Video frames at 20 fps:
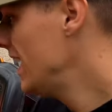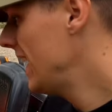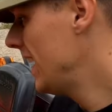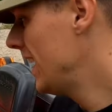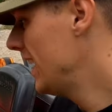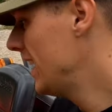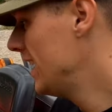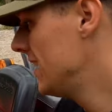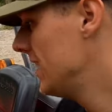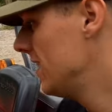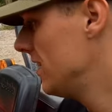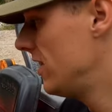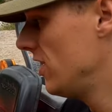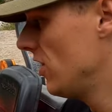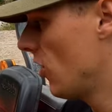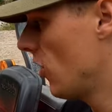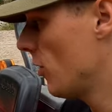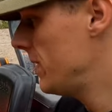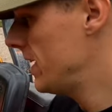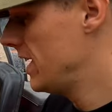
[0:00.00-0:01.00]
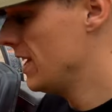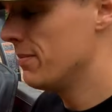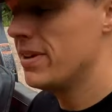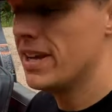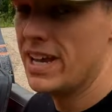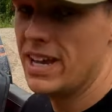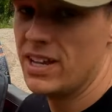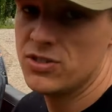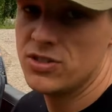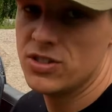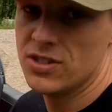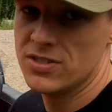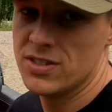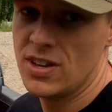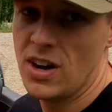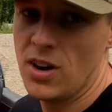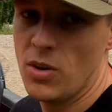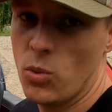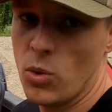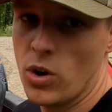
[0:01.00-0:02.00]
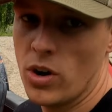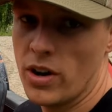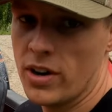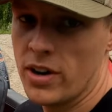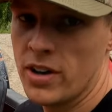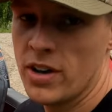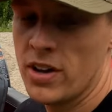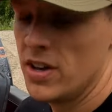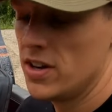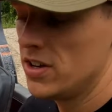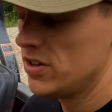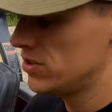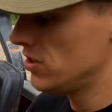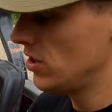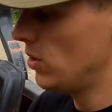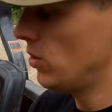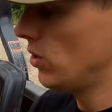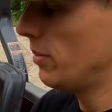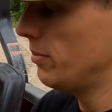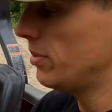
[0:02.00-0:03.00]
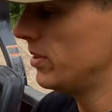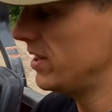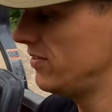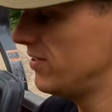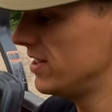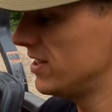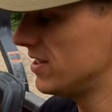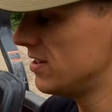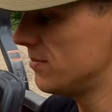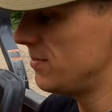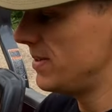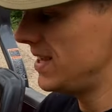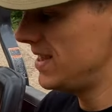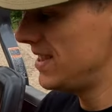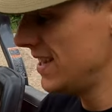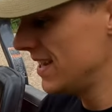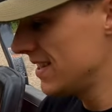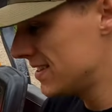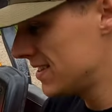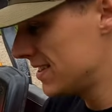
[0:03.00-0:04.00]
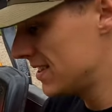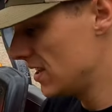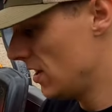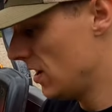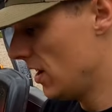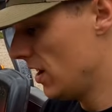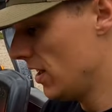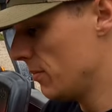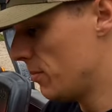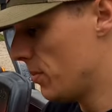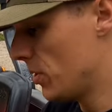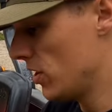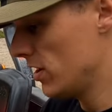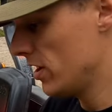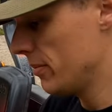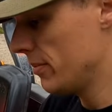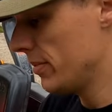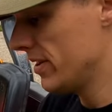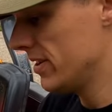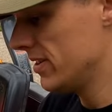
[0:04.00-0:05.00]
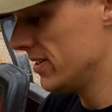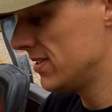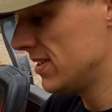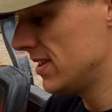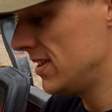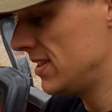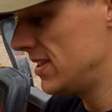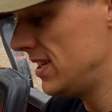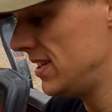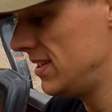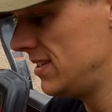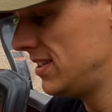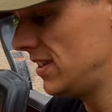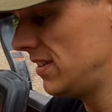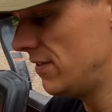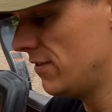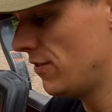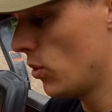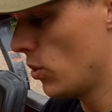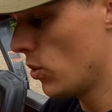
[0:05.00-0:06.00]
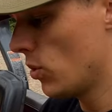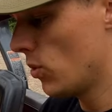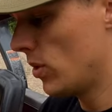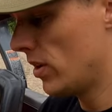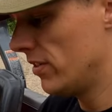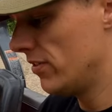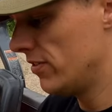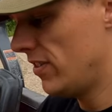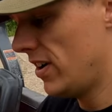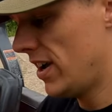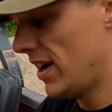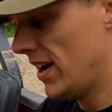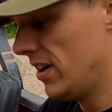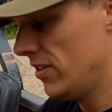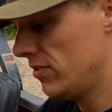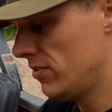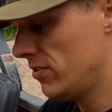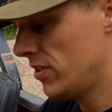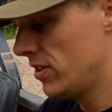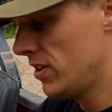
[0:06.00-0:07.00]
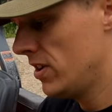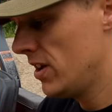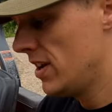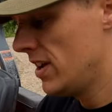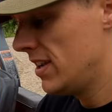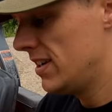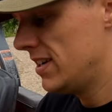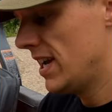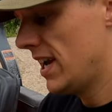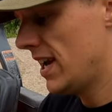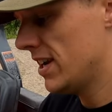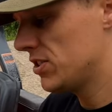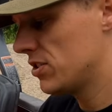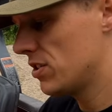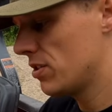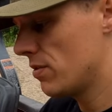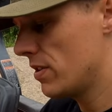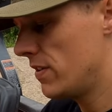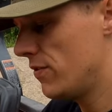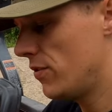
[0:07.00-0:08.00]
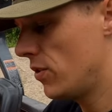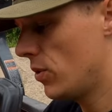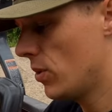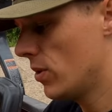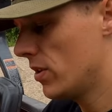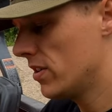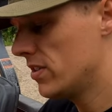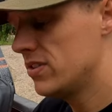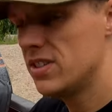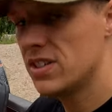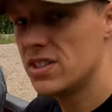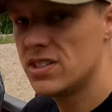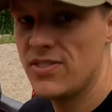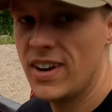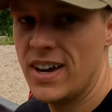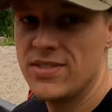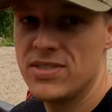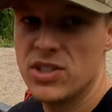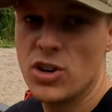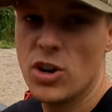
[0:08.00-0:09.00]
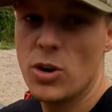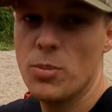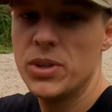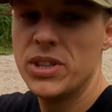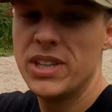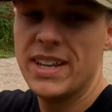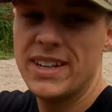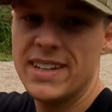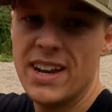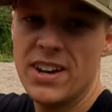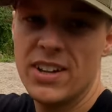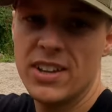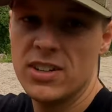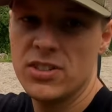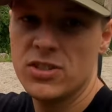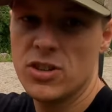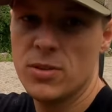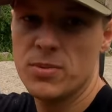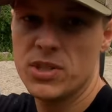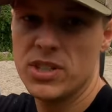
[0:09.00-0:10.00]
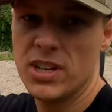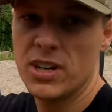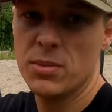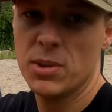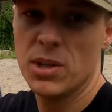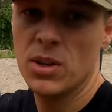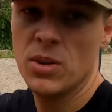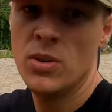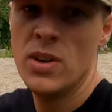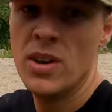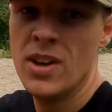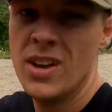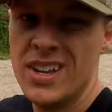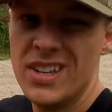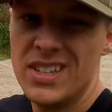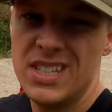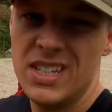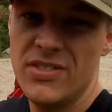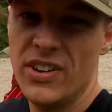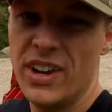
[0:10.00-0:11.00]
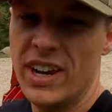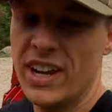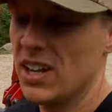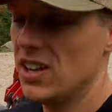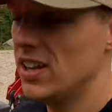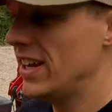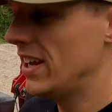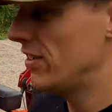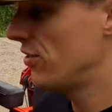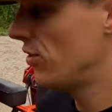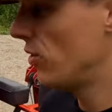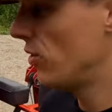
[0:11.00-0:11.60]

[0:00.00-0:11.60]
and the RPM gauge does not work. So I believe it to be this. Uh, the part number is TC415-34650. I'll put that down in the description down below. See if I can get a link